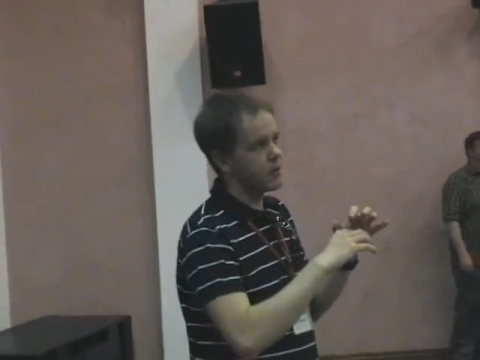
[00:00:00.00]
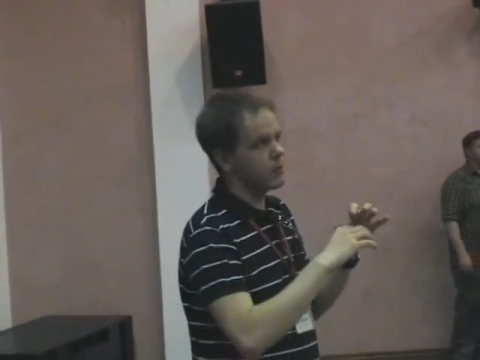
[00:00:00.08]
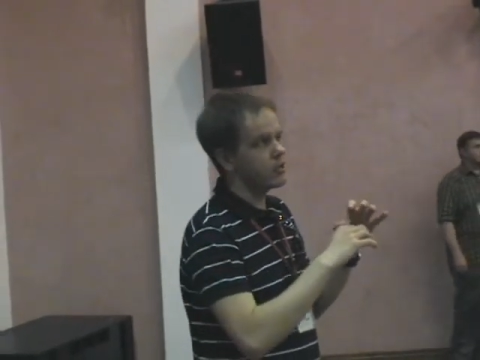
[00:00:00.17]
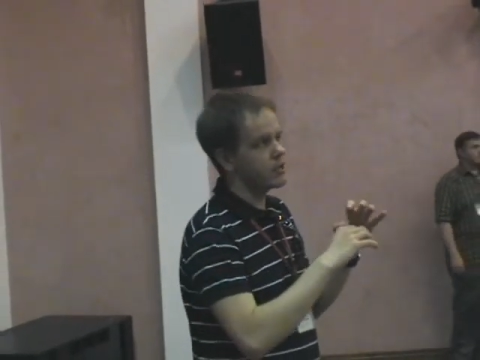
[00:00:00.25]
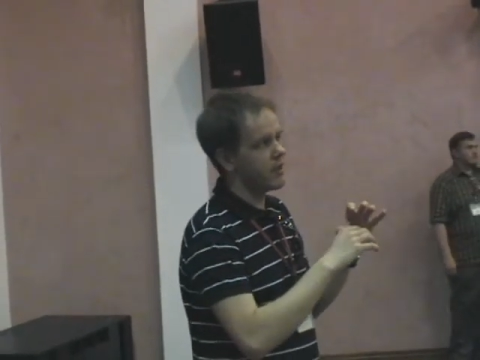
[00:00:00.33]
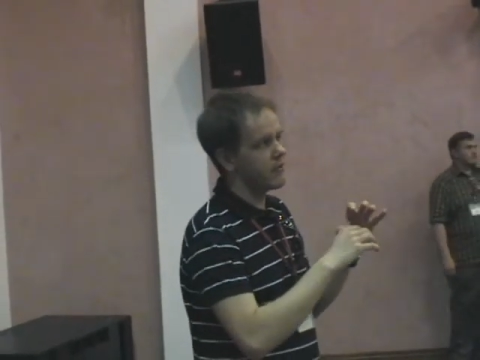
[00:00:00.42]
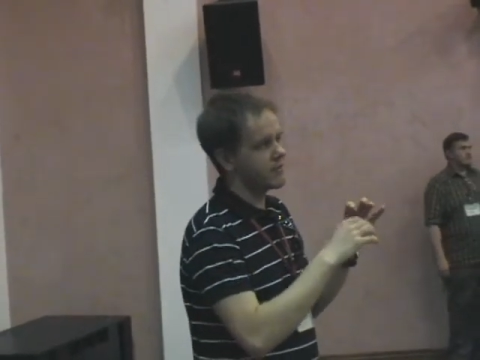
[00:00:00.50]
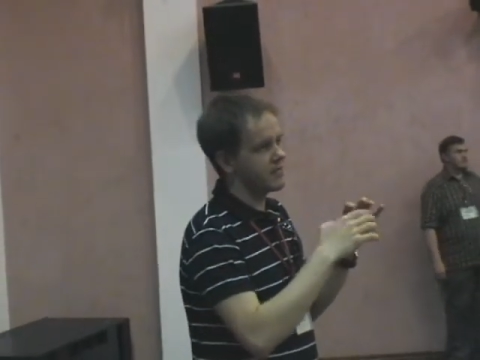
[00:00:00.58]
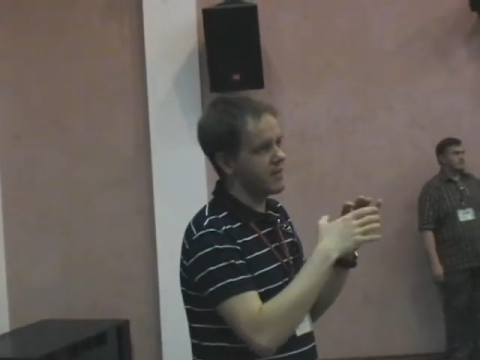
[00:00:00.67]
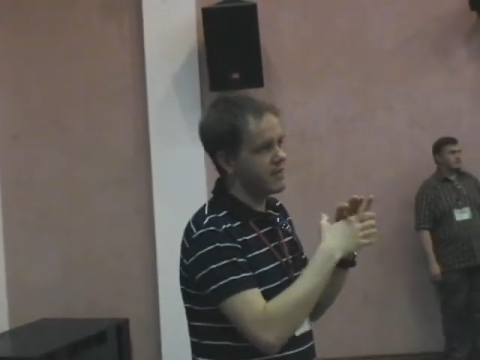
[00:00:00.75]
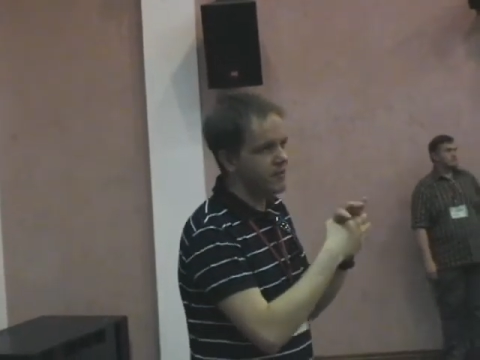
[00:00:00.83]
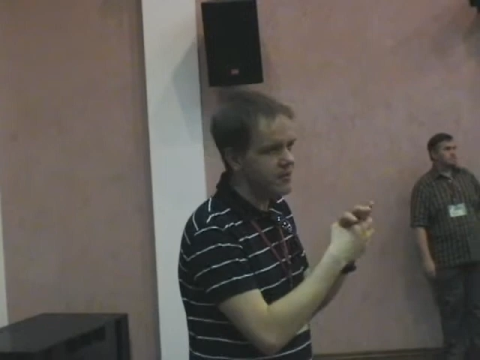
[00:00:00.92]
which have
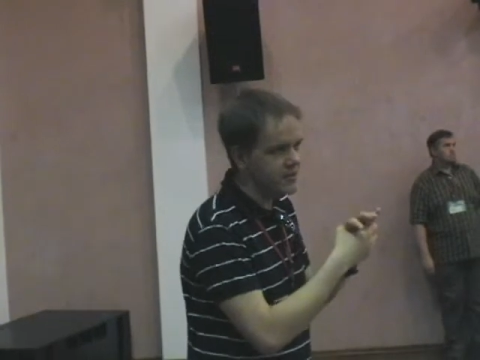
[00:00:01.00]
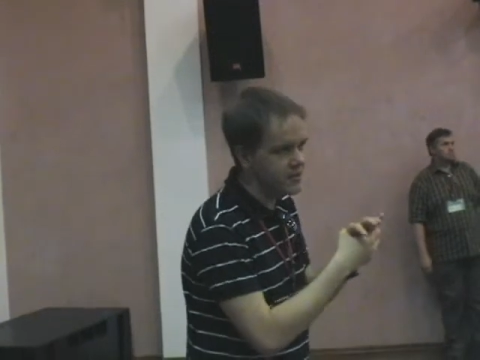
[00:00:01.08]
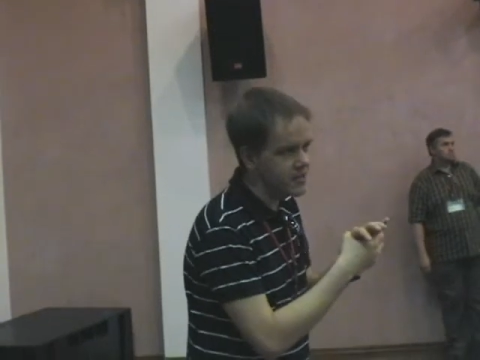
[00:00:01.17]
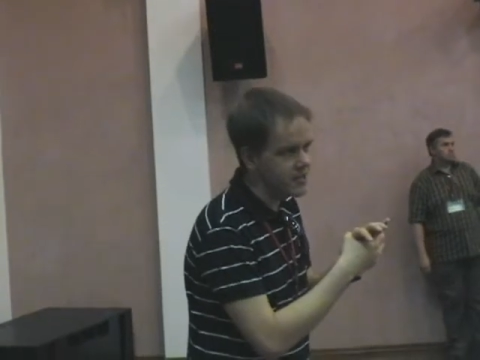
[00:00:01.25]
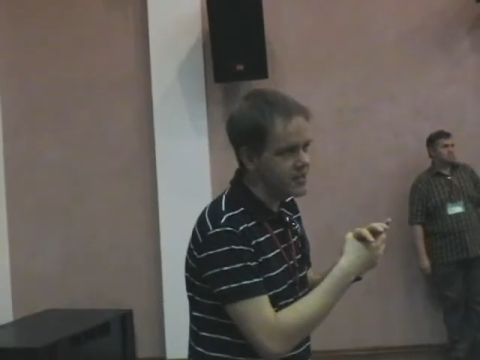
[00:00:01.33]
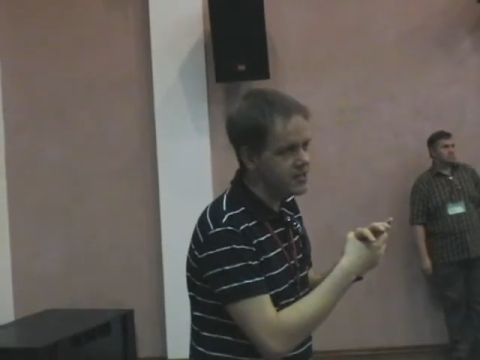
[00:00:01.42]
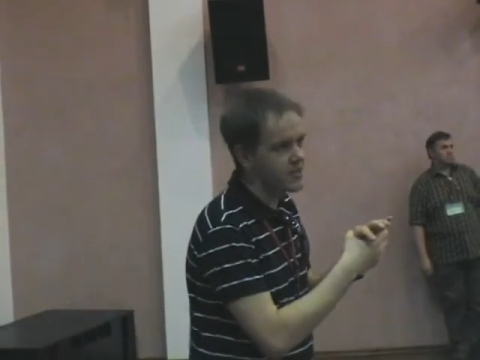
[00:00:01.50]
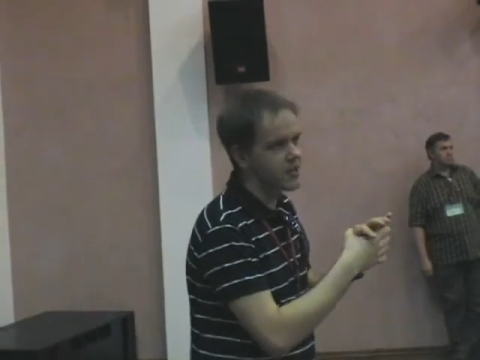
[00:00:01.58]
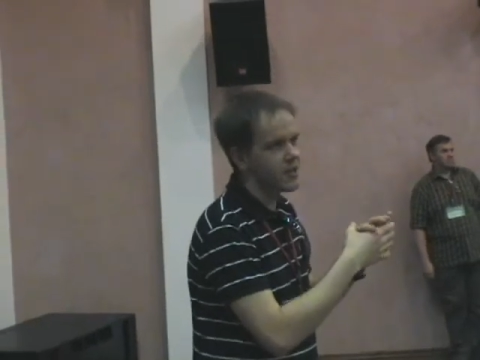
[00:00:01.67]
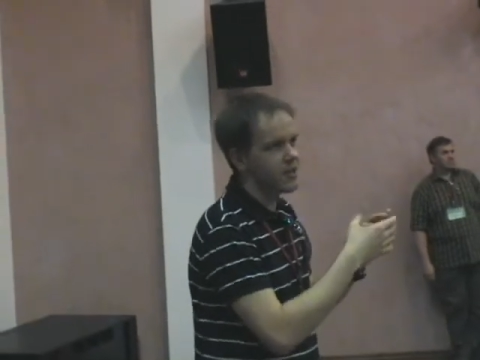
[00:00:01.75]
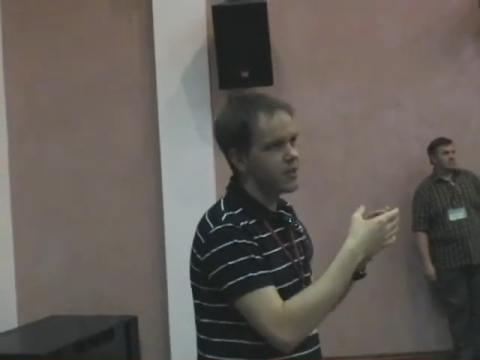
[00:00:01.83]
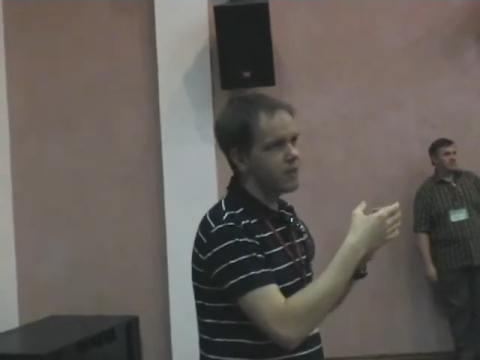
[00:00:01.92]
definite disk,
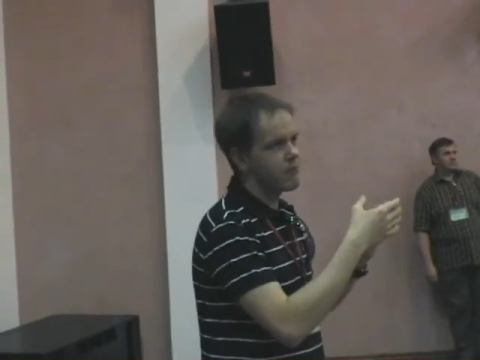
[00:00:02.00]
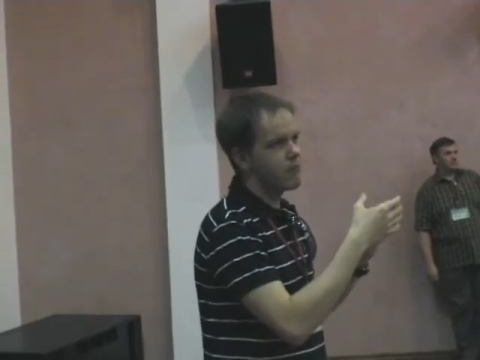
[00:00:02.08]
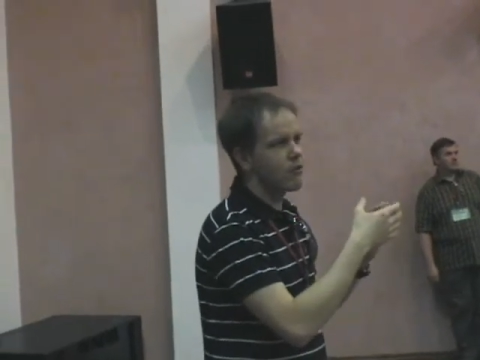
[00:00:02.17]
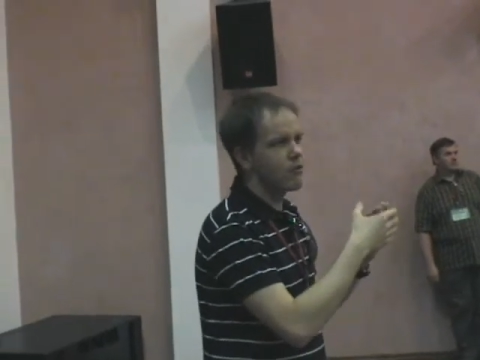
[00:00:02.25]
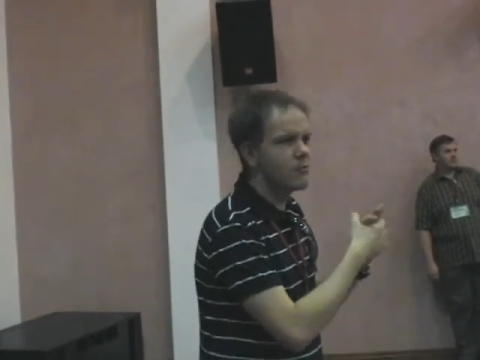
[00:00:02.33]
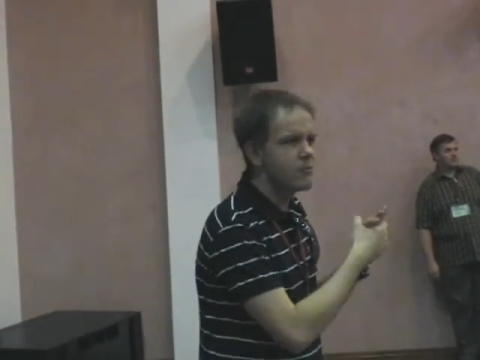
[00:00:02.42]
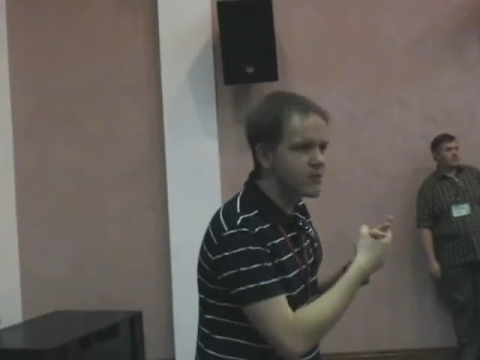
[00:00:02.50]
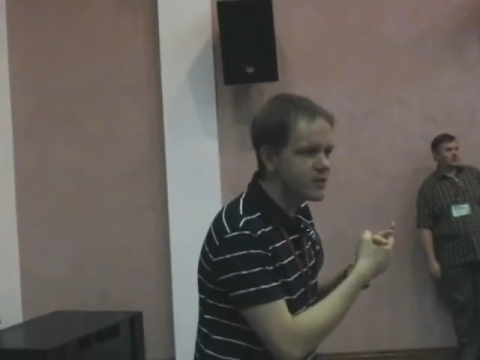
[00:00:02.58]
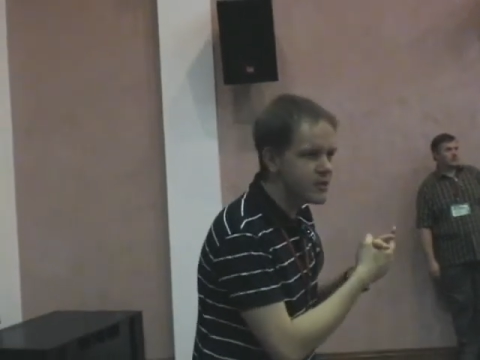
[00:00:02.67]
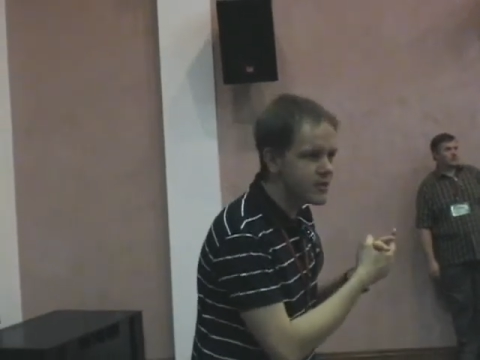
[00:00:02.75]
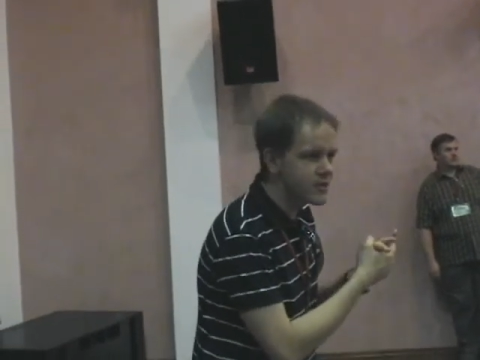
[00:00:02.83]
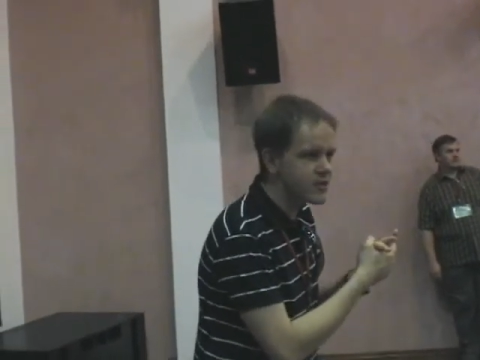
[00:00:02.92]
probable
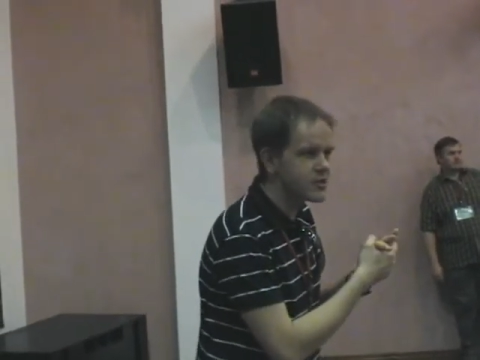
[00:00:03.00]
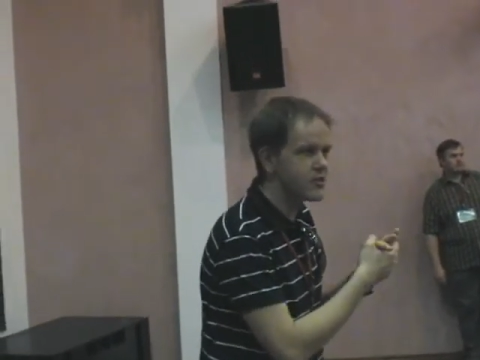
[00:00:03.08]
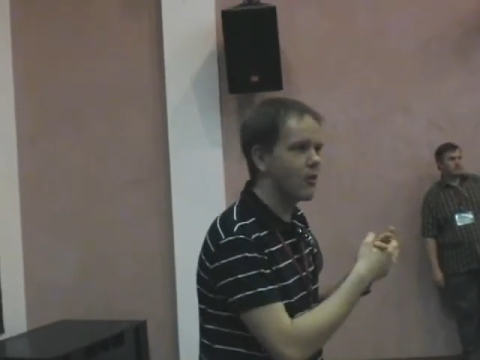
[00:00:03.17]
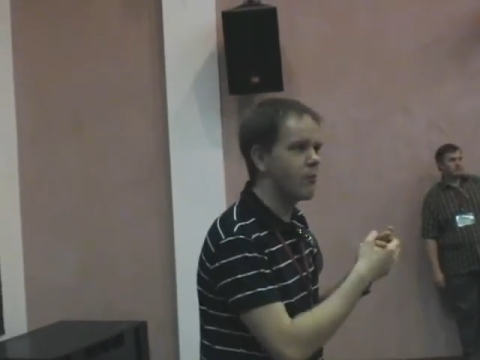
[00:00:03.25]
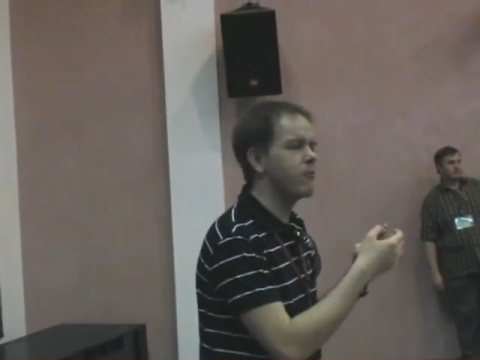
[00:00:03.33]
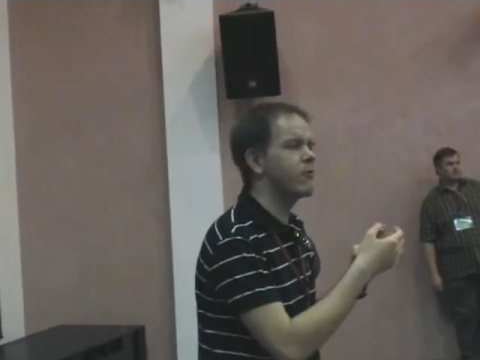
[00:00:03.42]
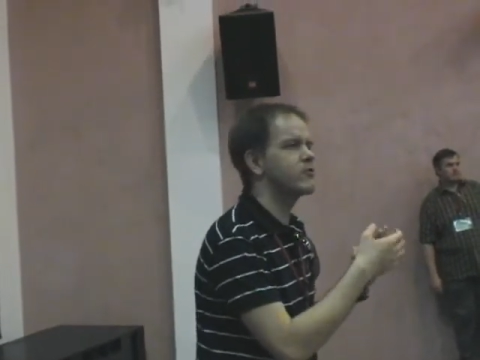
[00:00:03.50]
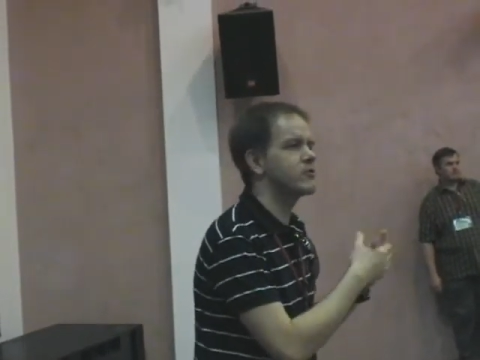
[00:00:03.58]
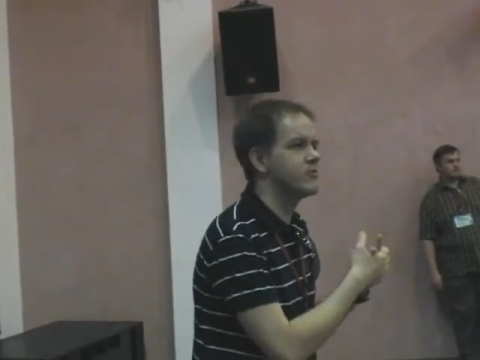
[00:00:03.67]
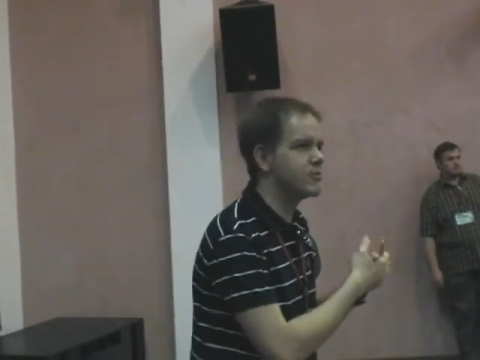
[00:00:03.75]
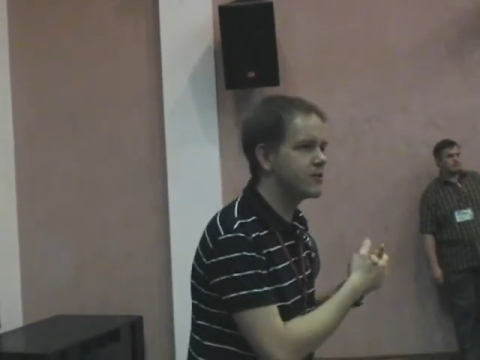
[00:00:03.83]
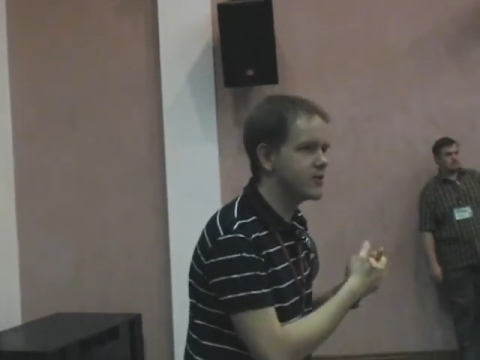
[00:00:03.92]
disks, or
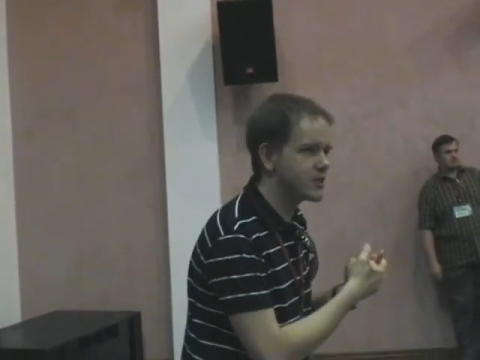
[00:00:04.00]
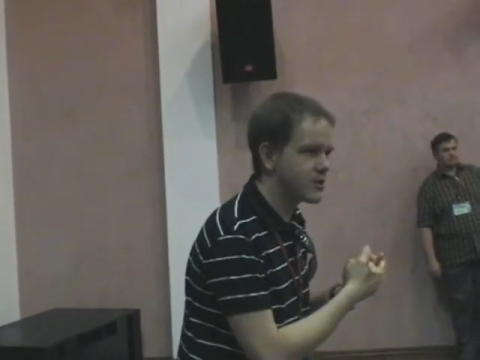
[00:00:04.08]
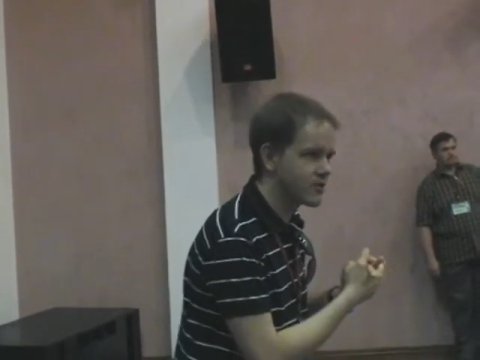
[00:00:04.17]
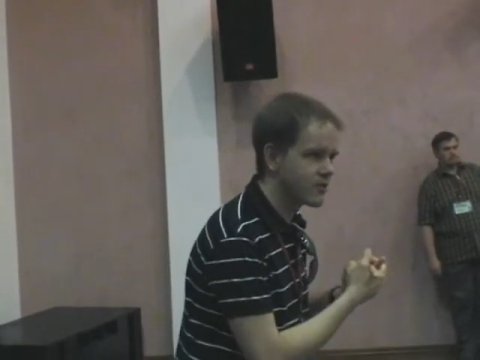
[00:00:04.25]
possible disk,